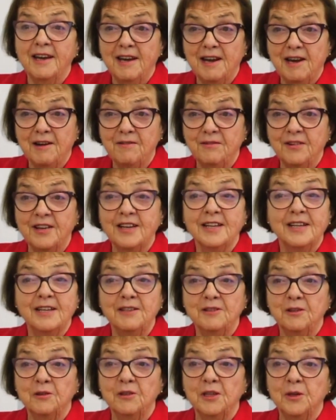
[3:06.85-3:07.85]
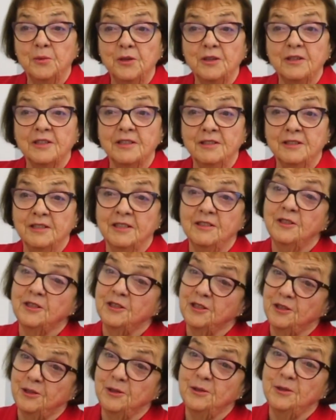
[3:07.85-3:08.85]
have, and I know they will continue
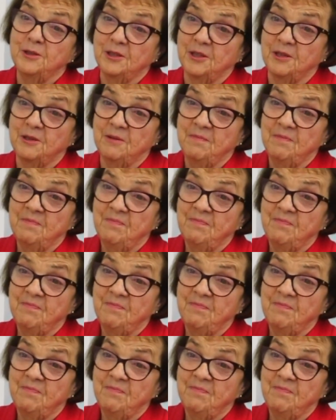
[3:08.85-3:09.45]
to do so.